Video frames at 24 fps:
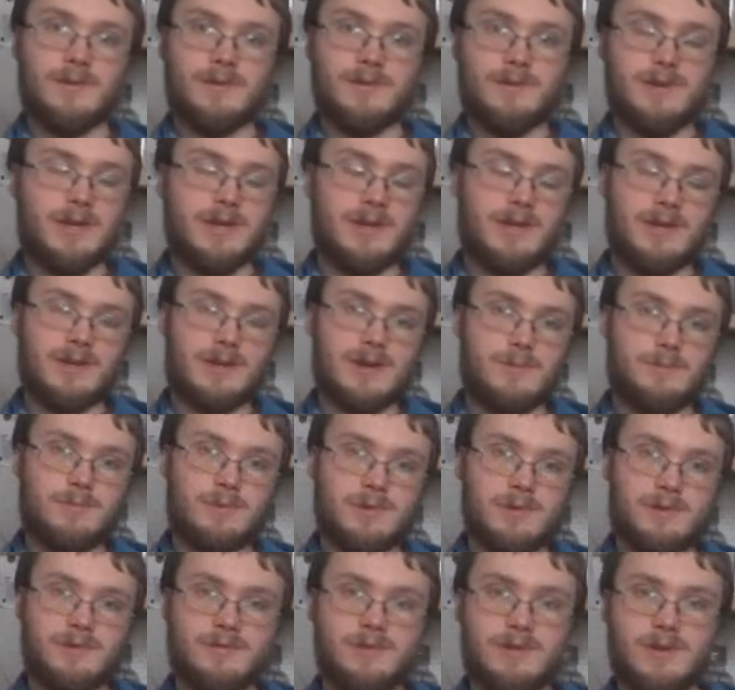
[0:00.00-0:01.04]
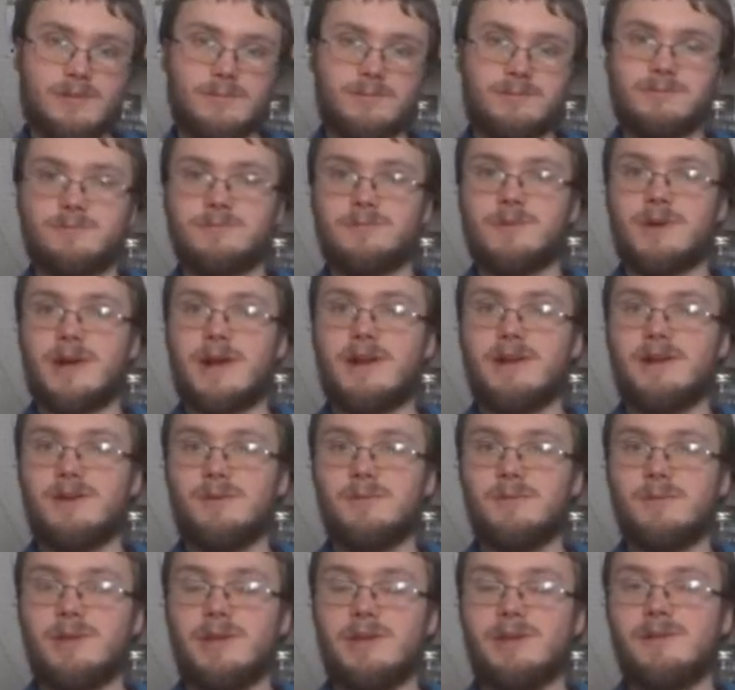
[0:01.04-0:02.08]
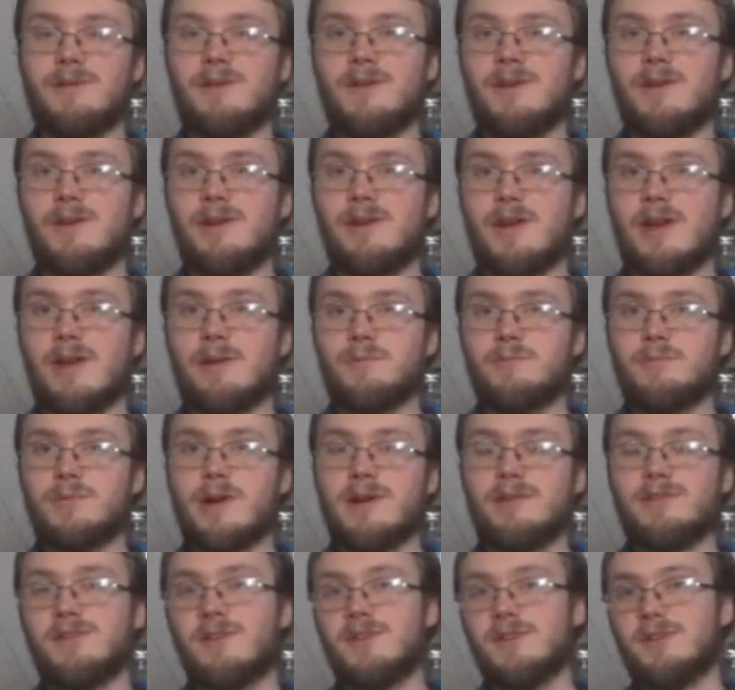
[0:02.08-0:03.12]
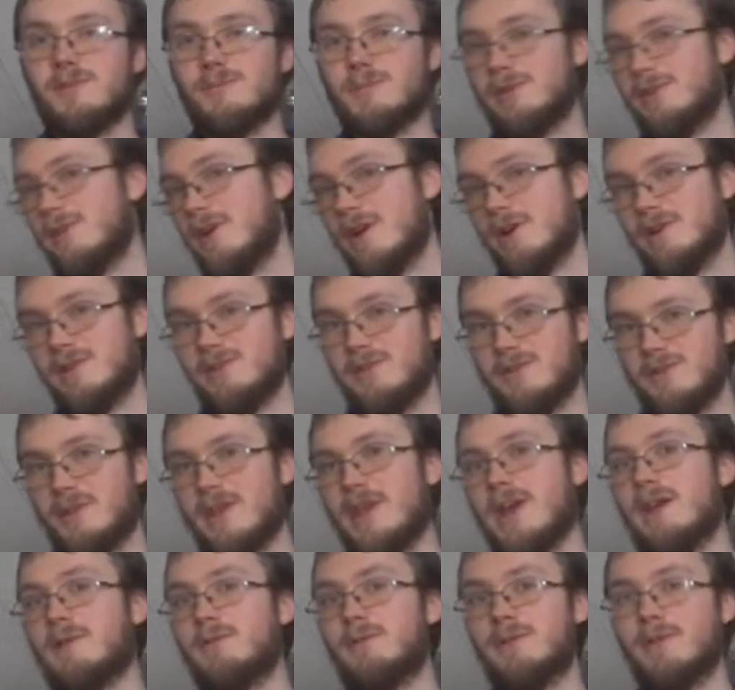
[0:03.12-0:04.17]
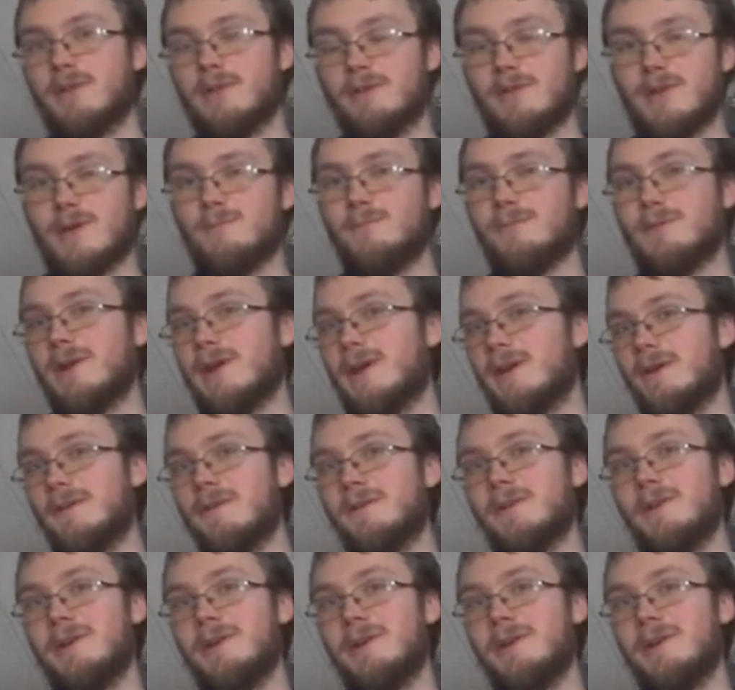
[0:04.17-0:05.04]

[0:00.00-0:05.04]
Take a couple of them randomly and press on them as hard as you can with a thumbnail.